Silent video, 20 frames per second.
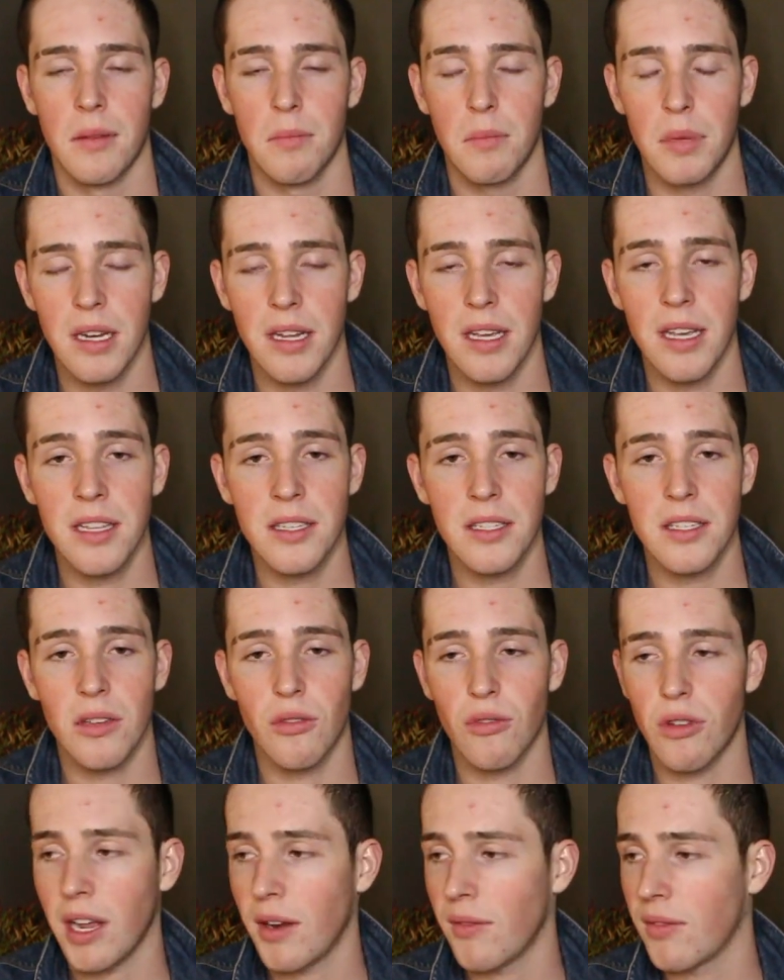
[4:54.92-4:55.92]
But
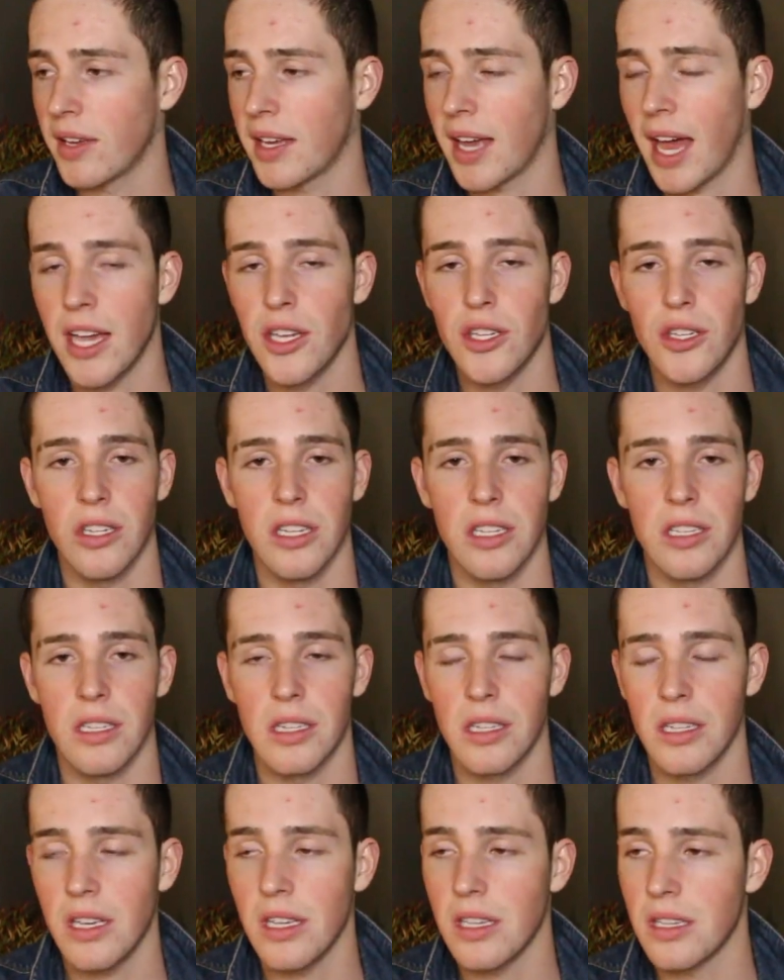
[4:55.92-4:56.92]
instant gratification
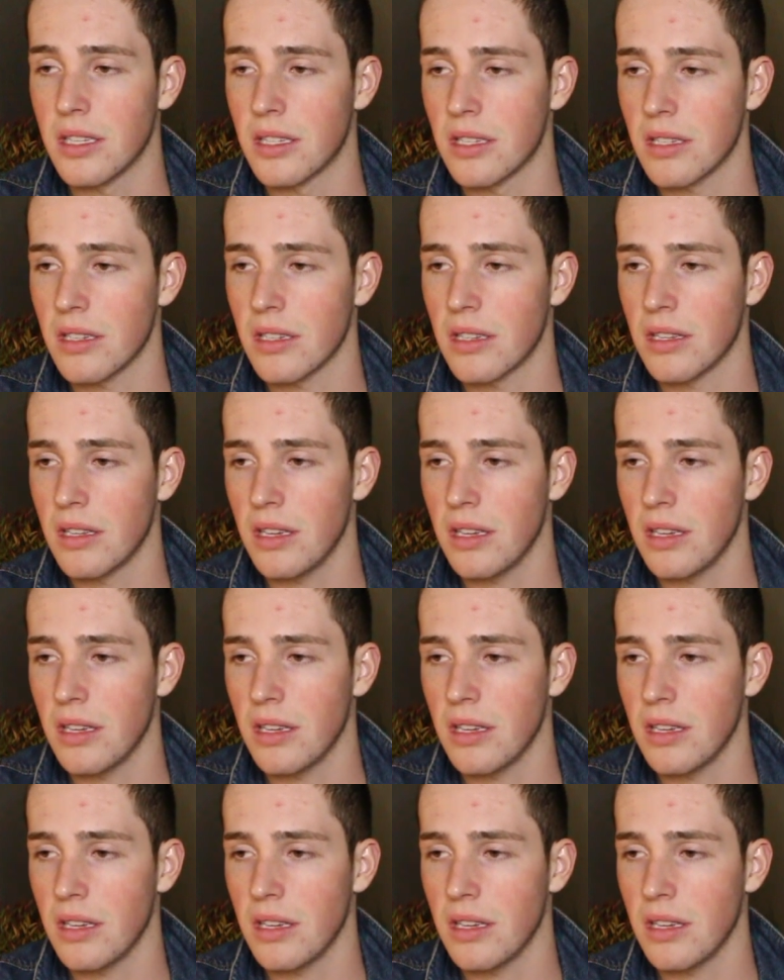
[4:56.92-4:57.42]
is